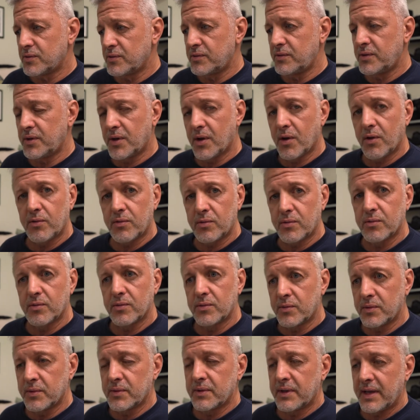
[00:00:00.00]
you know,
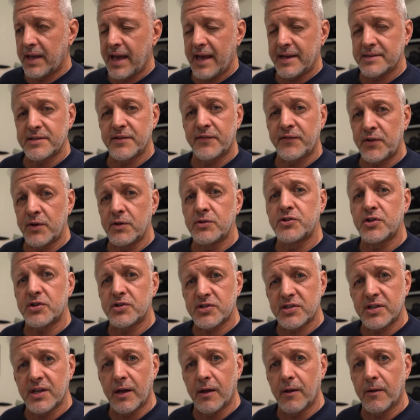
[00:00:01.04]
has a future
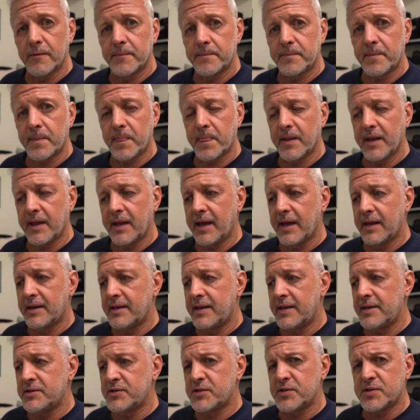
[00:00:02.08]
still and
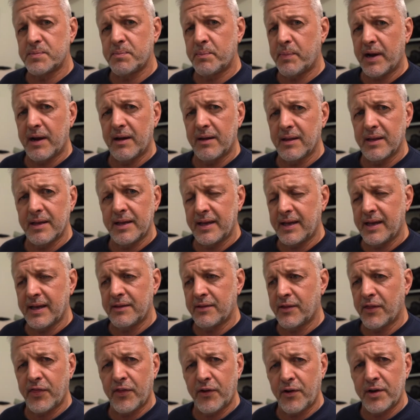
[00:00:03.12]
he's just barely
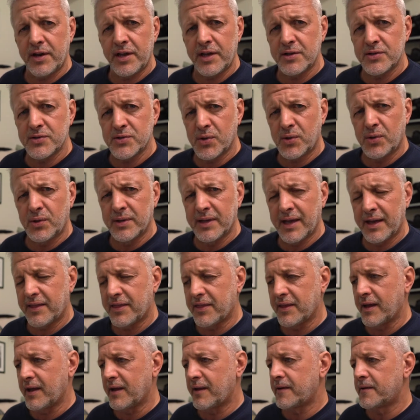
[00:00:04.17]
hitting 30 years old, I
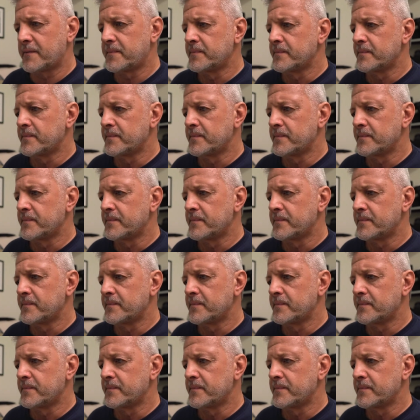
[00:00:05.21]
think.